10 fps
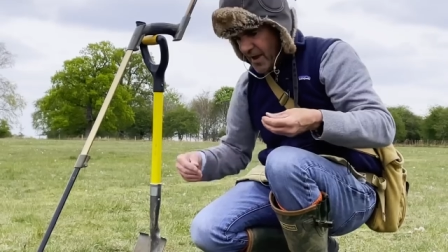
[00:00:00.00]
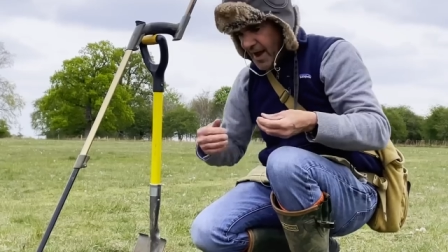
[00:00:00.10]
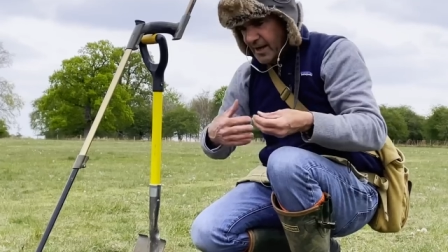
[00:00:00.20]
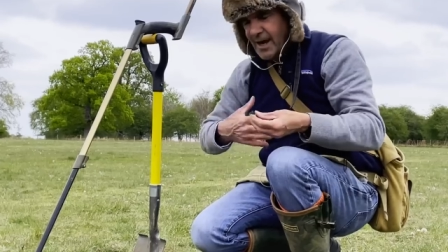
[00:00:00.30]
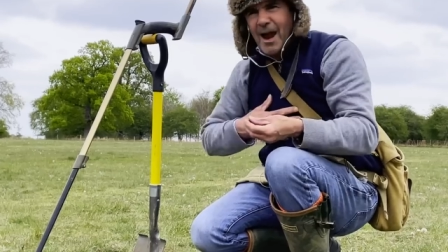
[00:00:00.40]
I
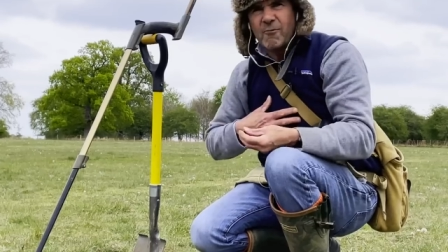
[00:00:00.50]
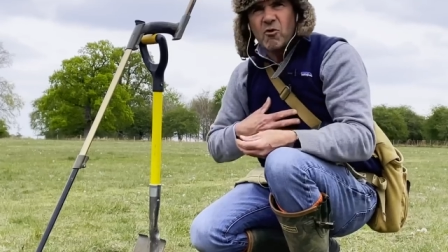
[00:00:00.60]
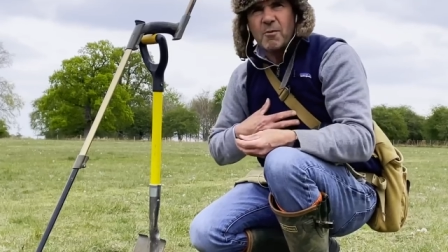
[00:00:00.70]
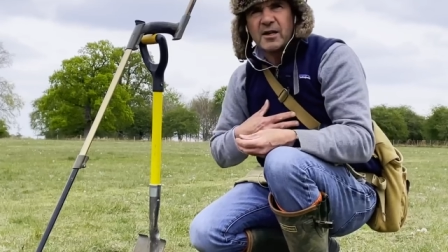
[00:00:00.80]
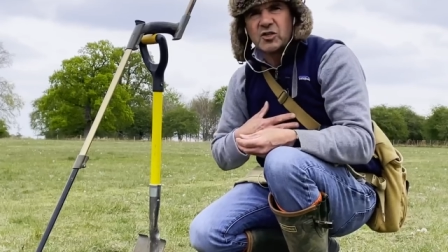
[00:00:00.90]
had a camera
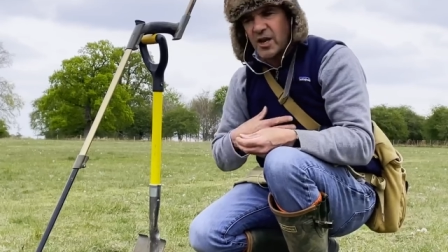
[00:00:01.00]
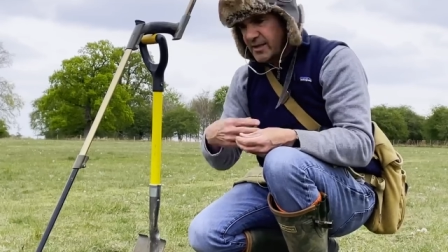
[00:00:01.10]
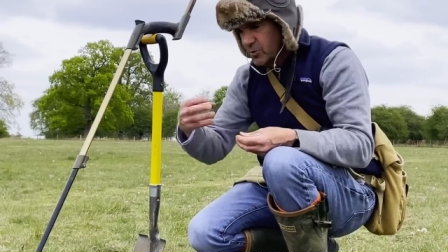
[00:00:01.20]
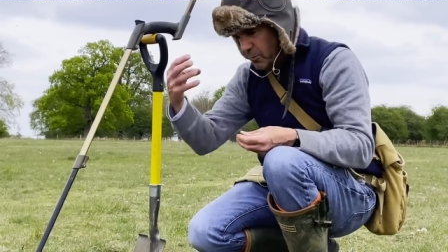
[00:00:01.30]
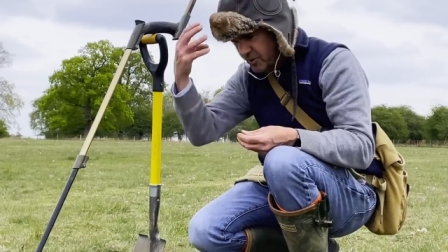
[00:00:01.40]
on my
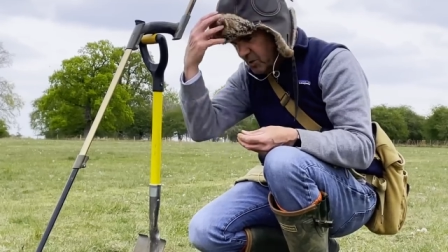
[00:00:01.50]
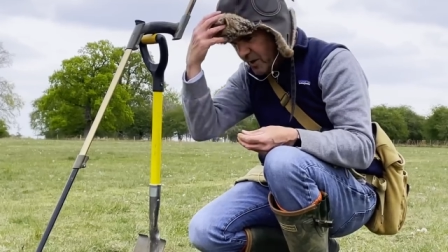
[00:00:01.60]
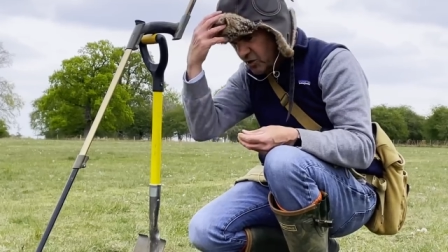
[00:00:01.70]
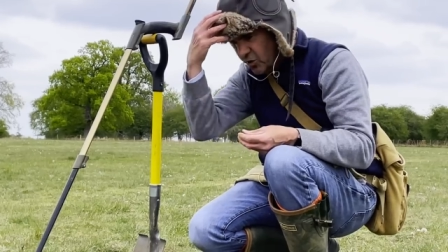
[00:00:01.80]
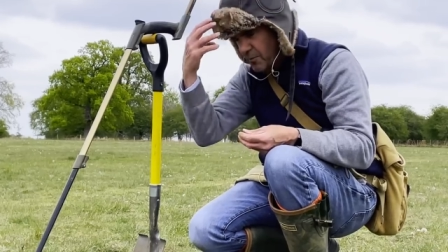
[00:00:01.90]
chest or
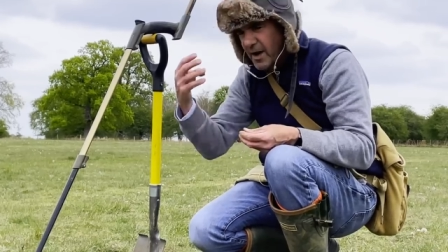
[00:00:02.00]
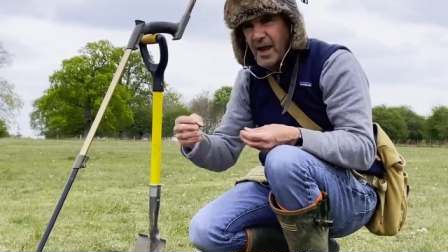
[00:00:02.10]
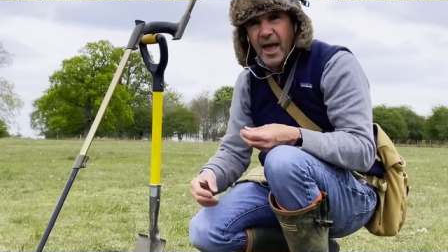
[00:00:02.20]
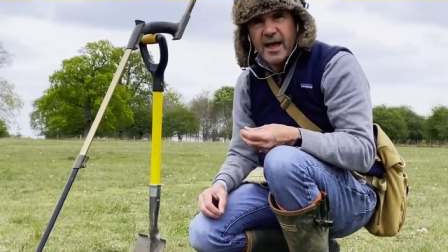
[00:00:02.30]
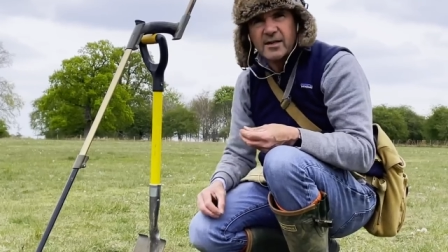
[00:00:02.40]
switched on my
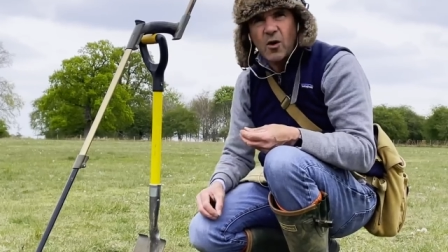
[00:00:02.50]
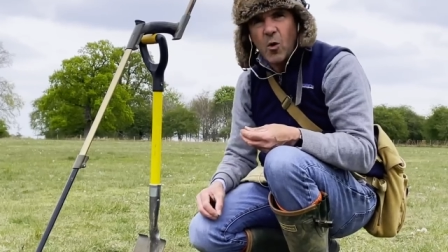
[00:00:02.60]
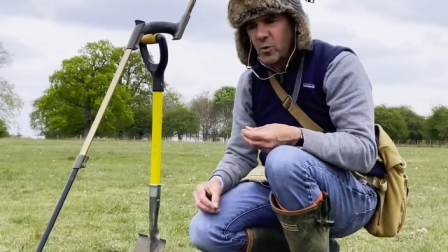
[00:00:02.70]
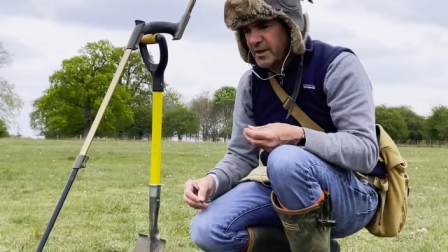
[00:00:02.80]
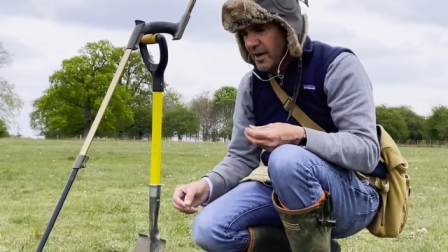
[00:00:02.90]
head
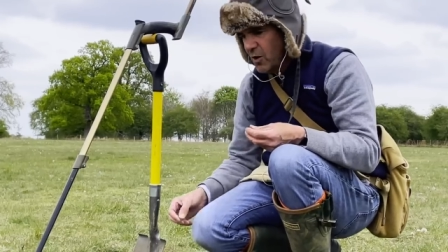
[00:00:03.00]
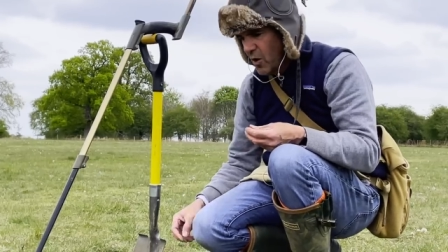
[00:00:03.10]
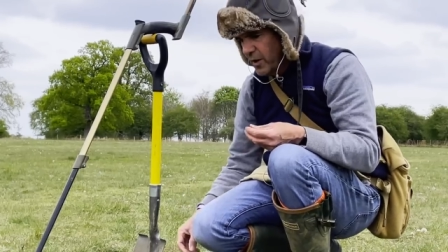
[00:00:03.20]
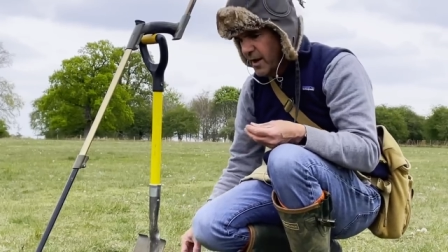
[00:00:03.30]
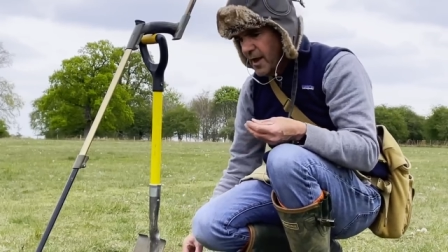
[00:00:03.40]
all day
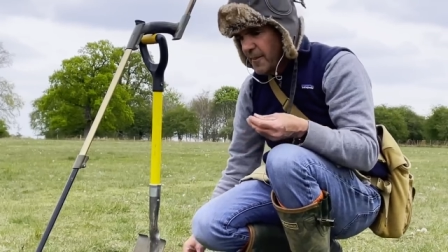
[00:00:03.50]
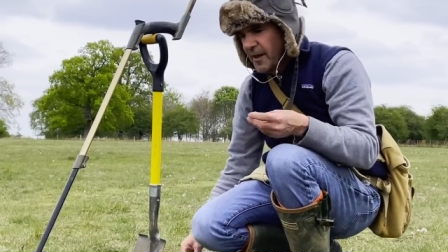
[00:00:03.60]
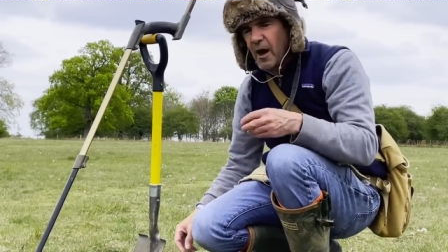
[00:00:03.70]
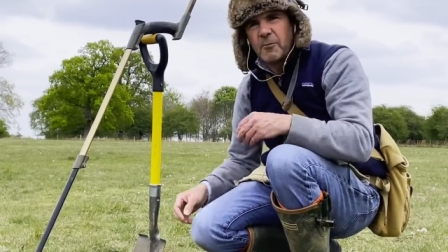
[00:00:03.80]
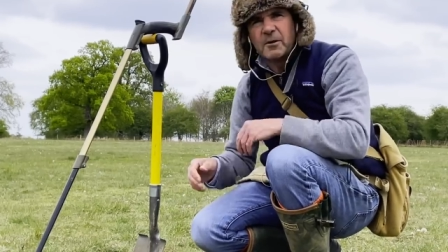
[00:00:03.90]
long,
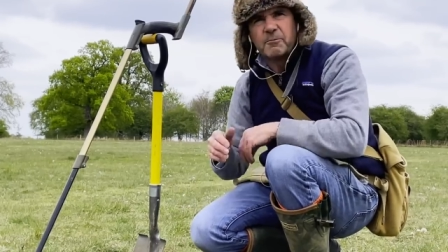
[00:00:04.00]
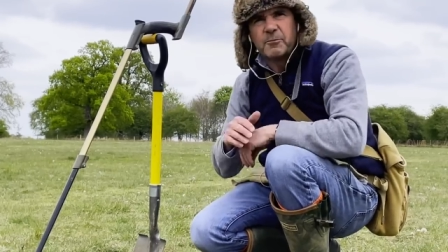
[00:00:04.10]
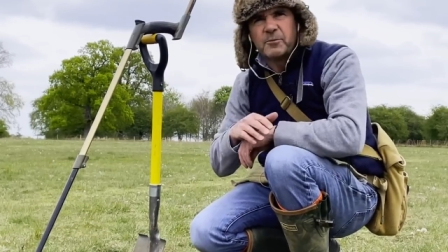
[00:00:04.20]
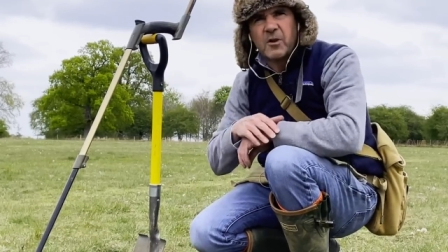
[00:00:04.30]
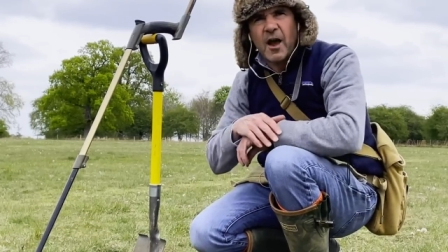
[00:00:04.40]
then I would
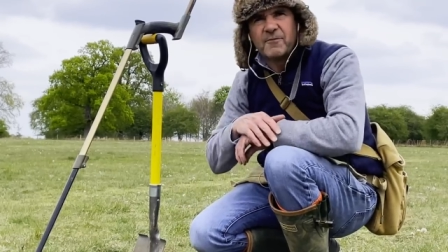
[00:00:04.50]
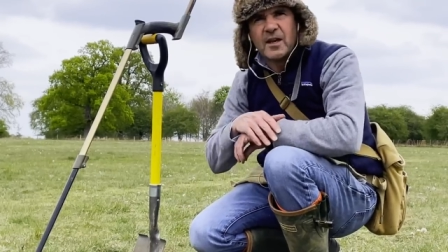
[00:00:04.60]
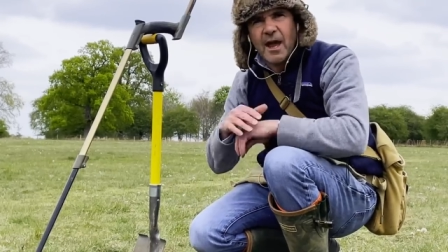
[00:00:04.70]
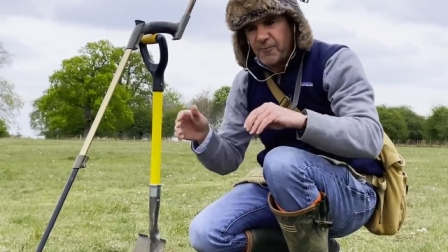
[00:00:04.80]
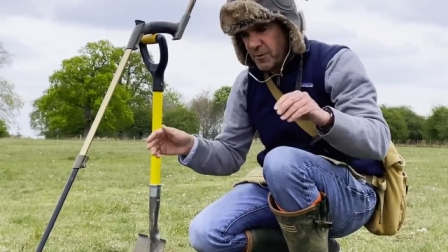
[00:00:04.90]
live
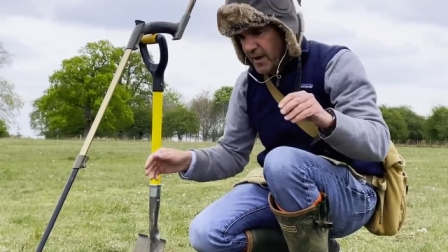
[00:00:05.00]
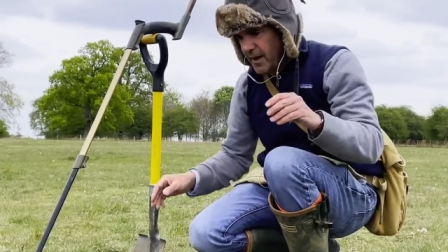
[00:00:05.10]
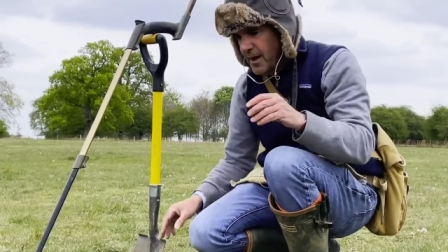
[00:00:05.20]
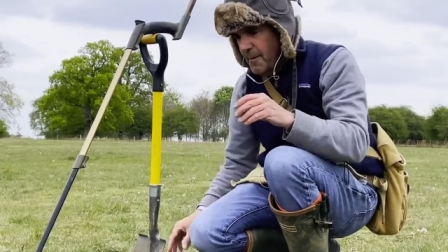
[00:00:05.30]
dig everything.